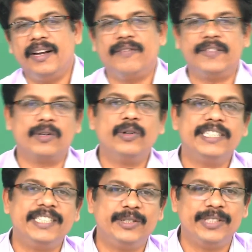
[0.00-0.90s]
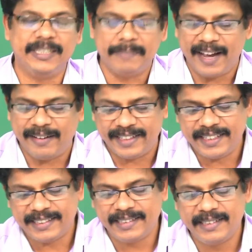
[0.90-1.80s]
of the course Issues in
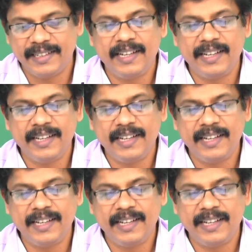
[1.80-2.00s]
Bioethics.